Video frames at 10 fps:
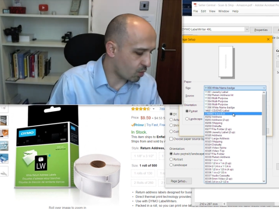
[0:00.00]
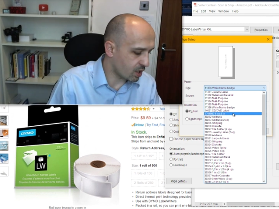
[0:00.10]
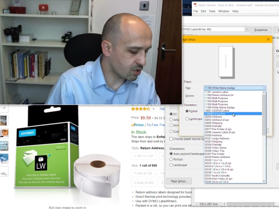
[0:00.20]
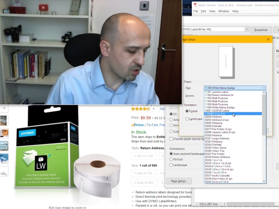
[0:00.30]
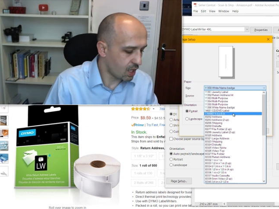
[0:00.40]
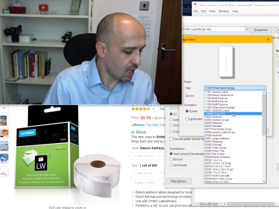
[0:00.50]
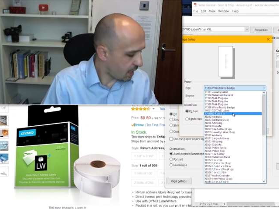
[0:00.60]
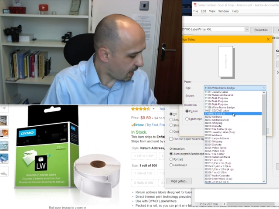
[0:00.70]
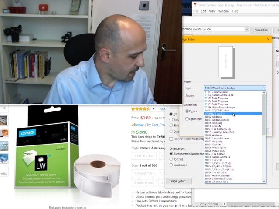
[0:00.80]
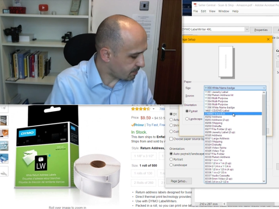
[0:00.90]
ones
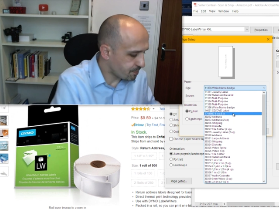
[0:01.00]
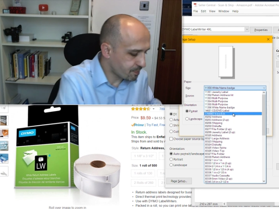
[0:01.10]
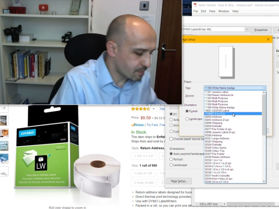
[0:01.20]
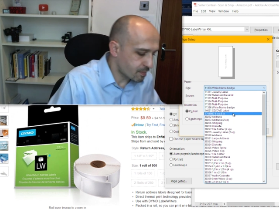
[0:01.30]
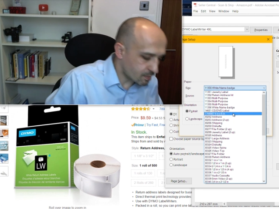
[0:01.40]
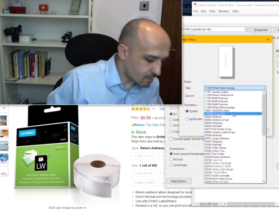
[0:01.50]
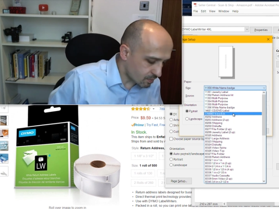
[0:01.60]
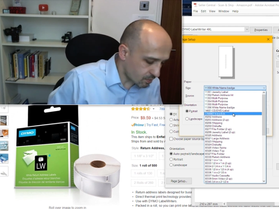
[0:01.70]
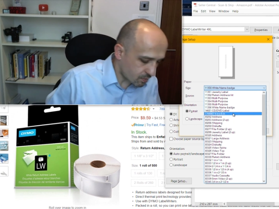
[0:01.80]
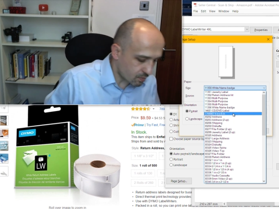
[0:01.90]
um,
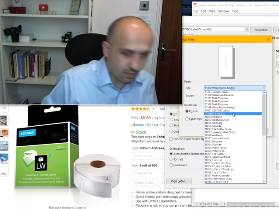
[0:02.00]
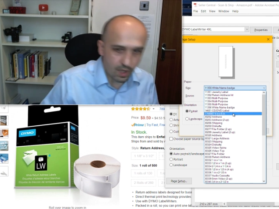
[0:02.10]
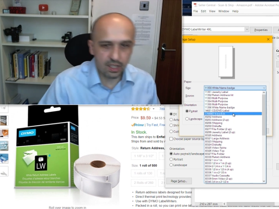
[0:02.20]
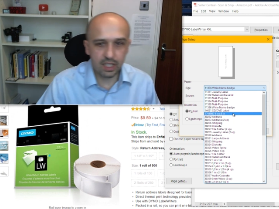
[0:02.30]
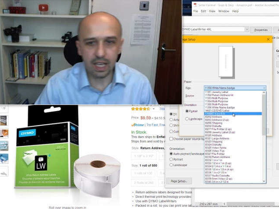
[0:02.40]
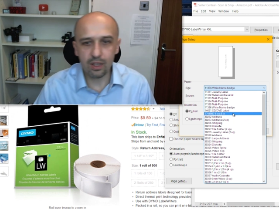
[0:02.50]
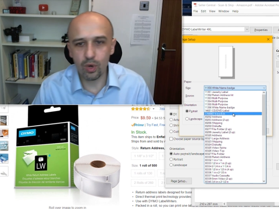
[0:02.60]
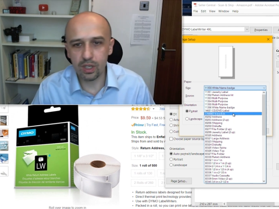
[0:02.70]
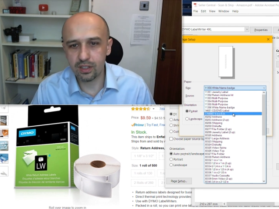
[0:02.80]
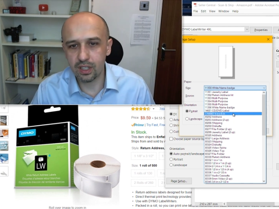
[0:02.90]
the other
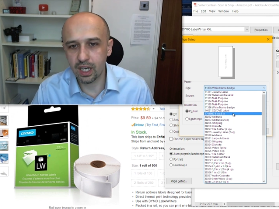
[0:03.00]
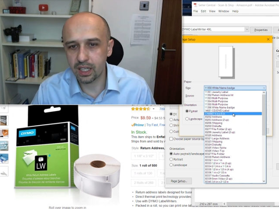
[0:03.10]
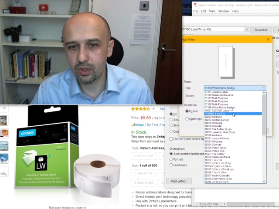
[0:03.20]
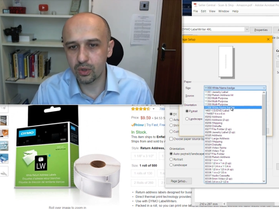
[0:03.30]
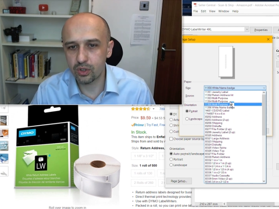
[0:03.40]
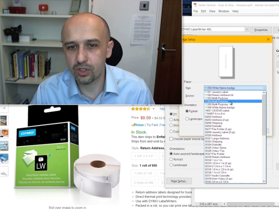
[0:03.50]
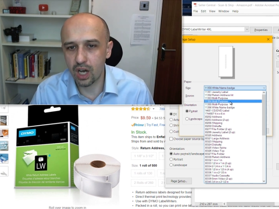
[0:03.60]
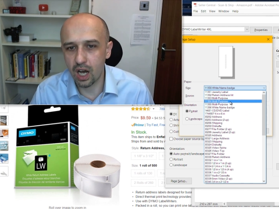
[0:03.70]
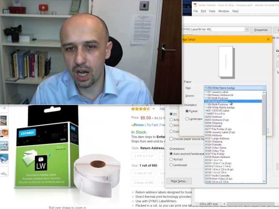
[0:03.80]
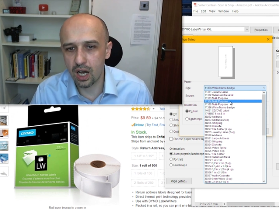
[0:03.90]
ones that I used
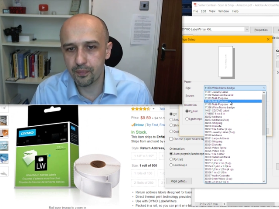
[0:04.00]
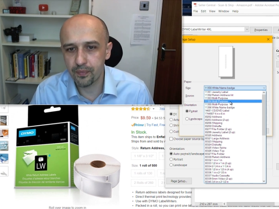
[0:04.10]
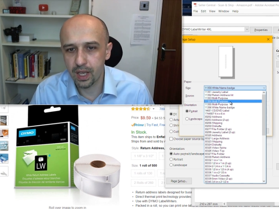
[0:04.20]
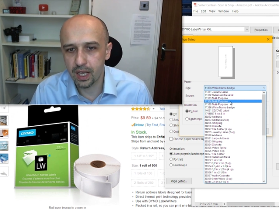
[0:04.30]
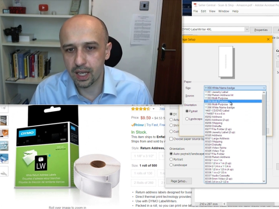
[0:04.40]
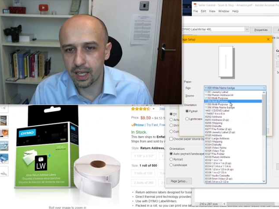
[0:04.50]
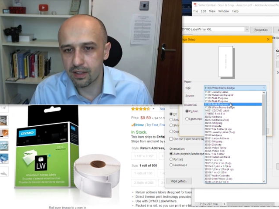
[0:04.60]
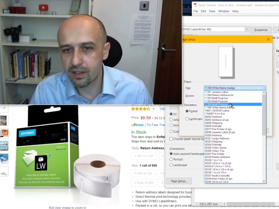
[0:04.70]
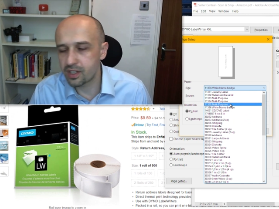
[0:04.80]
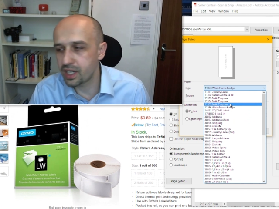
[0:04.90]
are
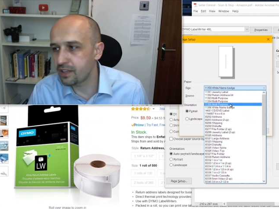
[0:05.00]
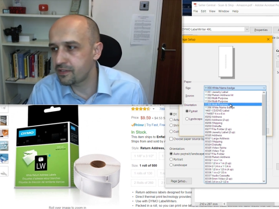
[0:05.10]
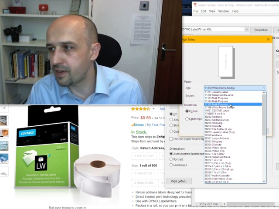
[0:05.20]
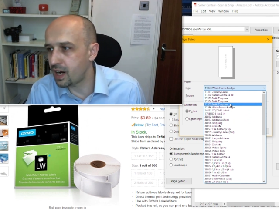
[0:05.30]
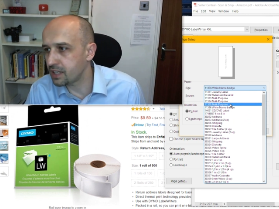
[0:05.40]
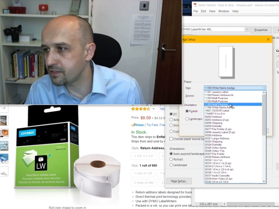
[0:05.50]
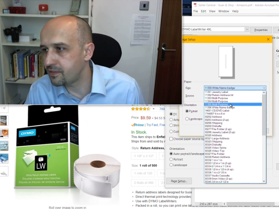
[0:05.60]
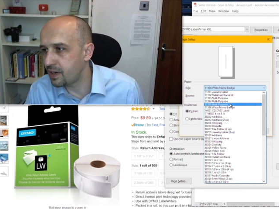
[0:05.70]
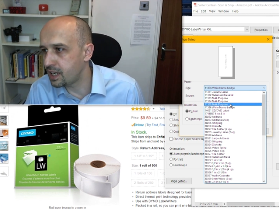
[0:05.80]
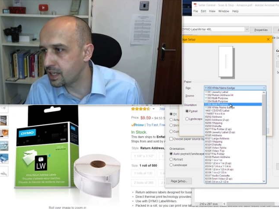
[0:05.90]

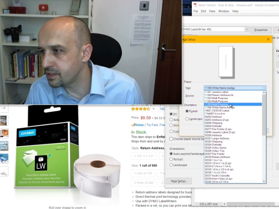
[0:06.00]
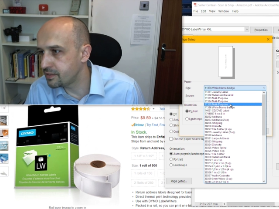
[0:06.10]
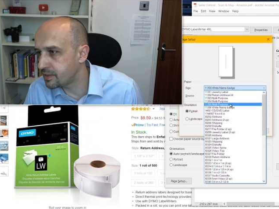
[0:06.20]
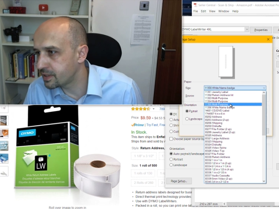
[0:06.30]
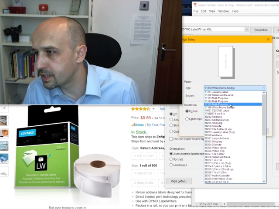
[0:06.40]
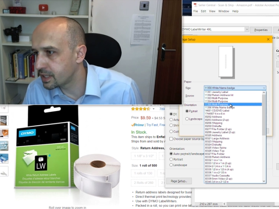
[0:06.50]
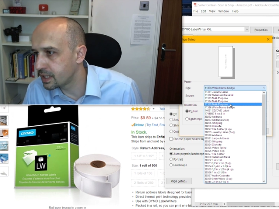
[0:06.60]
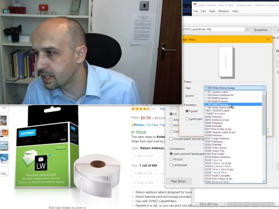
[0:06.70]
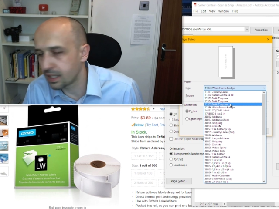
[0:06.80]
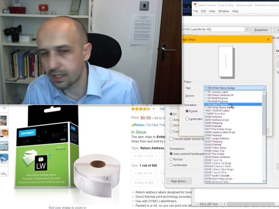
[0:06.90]
355
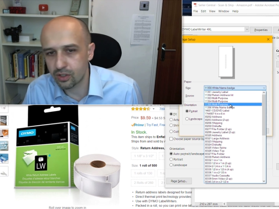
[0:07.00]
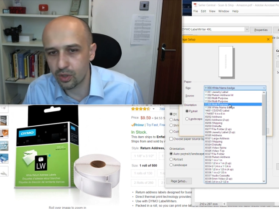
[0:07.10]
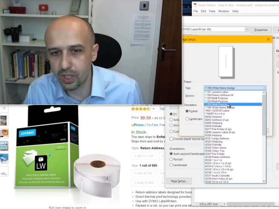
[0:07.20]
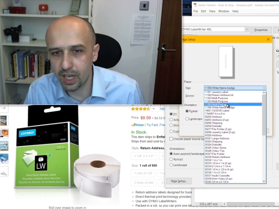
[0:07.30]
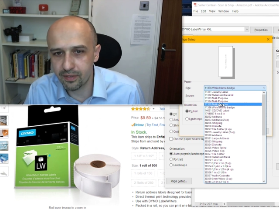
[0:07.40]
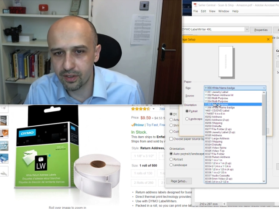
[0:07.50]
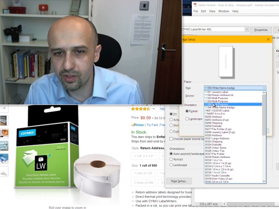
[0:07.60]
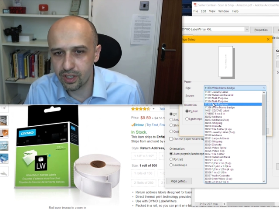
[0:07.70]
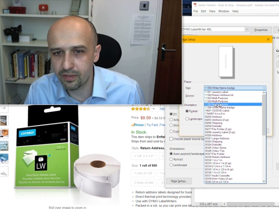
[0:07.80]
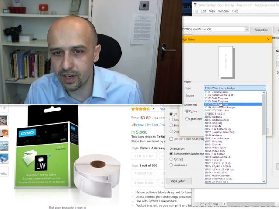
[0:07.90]
so
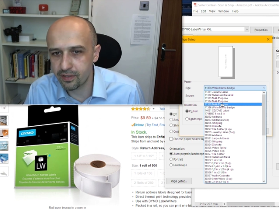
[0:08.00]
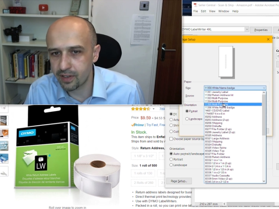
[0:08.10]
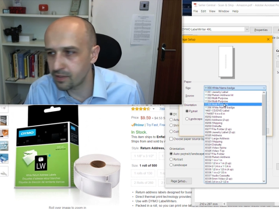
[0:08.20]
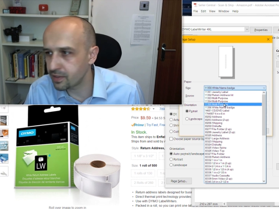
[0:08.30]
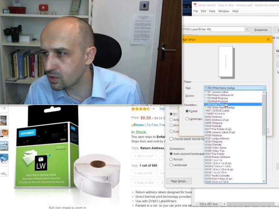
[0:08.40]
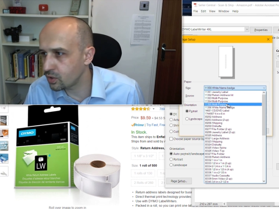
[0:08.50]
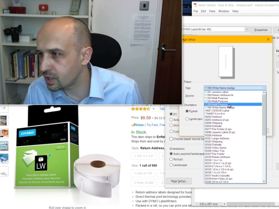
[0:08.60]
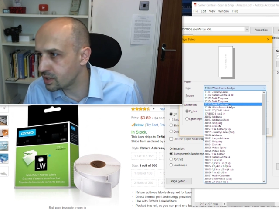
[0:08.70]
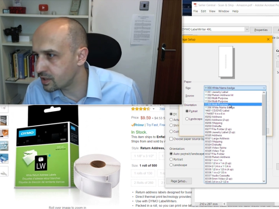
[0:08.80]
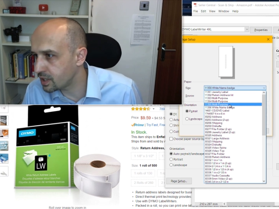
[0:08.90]
11355 as you
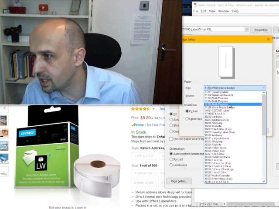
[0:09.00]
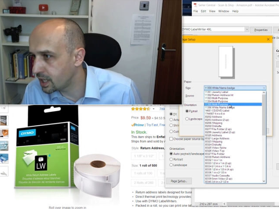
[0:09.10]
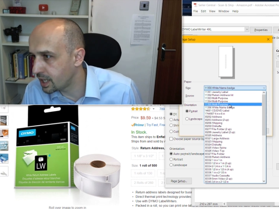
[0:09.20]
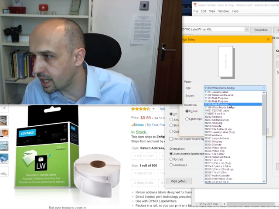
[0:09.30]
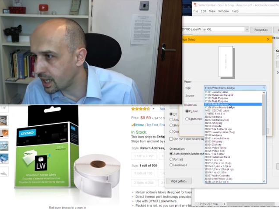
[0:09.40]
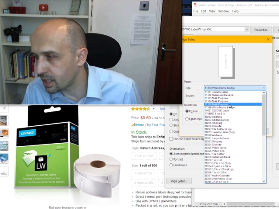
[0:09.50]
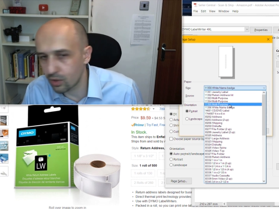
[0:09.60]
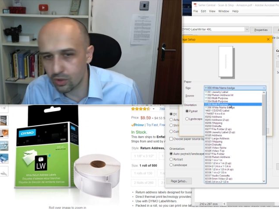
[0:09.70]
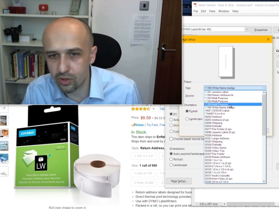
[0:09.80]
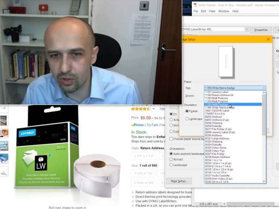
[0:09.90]
can see and
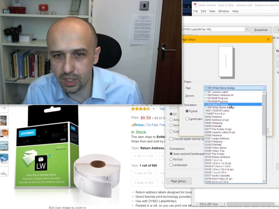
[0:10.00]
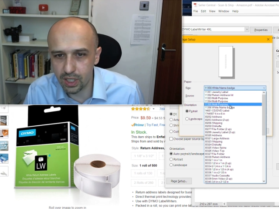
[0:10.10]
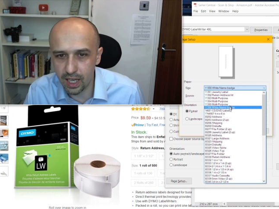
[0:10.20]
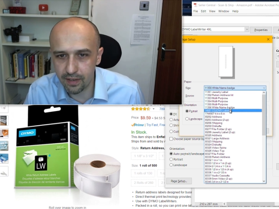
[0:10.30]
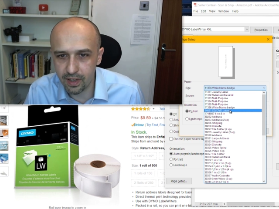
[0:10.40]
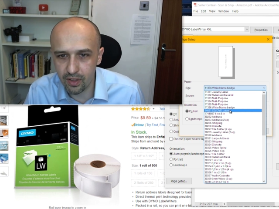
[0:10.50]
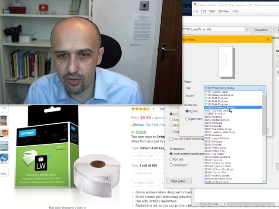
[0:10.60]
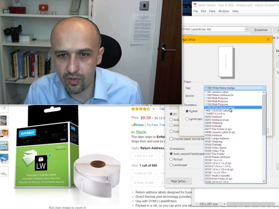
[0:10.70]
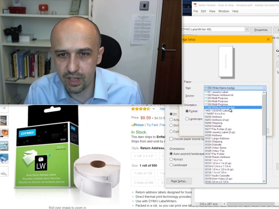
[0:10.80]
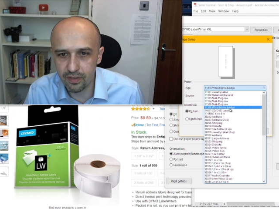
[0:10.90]
also
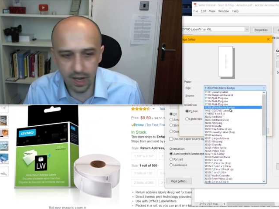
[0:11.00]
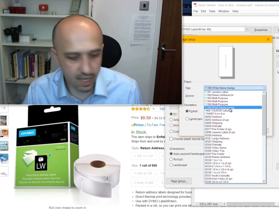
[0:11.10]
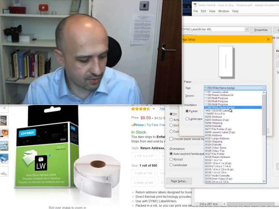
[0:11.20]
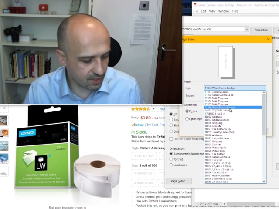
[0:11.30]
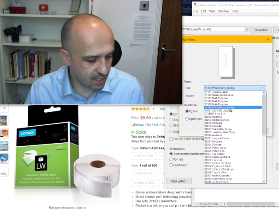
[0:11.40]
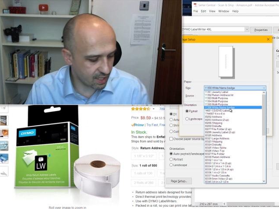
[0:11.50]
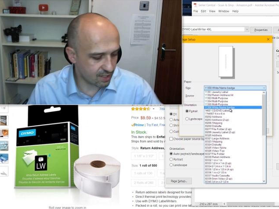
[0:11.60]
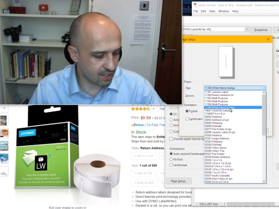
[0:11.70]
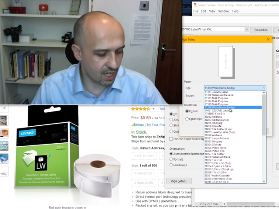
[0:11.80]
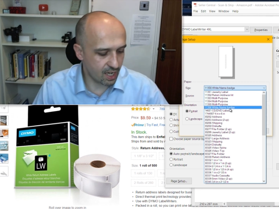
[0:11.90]

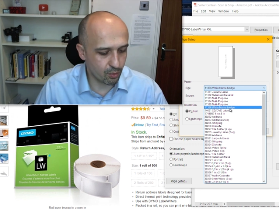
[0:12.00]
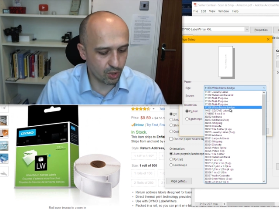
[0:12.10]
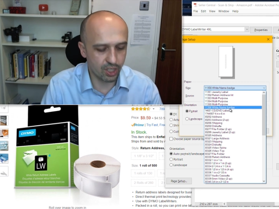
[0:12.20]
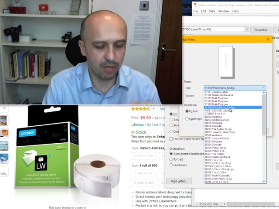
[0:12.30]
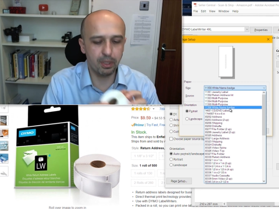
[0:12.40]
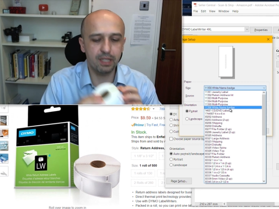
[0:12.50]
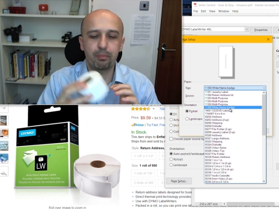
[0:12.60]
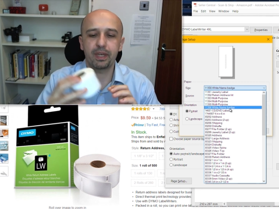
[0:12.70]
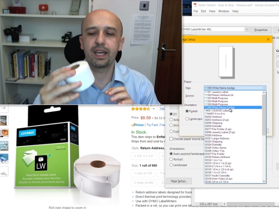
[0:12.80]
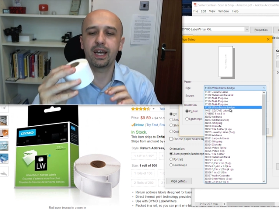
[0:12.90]
11356 uh, which are a bit
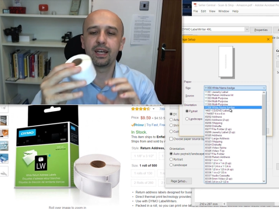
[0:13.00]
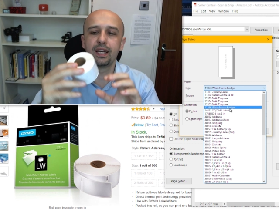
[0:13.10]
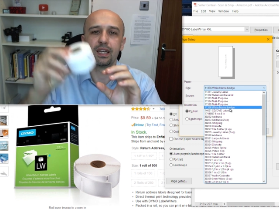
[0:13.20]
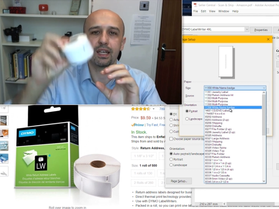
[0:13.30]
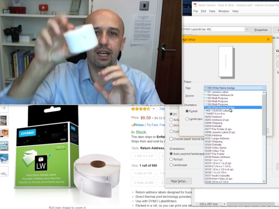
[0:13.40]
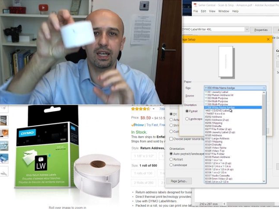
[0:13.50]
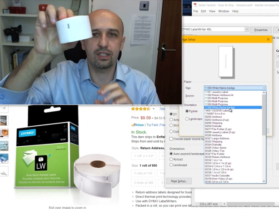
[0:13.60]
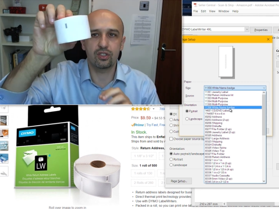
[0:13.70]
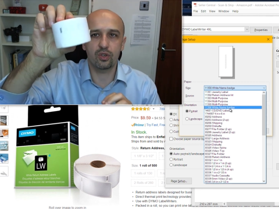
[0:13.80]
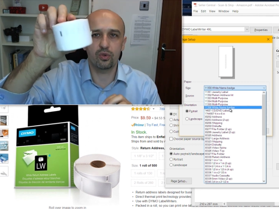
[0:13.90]
bigger uh,
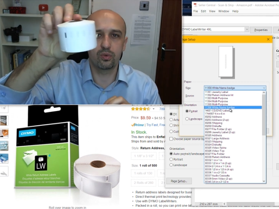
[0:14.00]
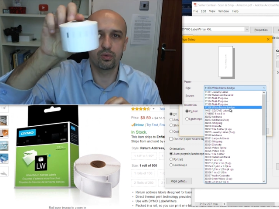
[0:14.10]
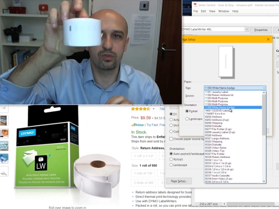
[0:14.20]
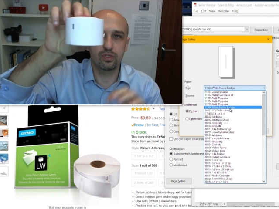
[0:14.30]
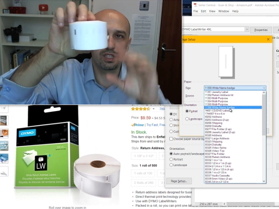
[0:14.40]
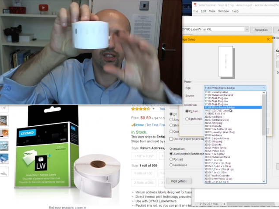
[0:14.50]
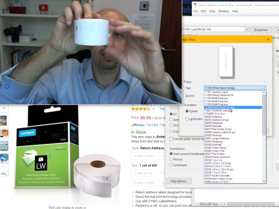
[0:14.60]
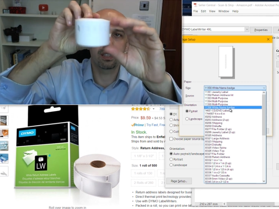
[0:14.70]
so these are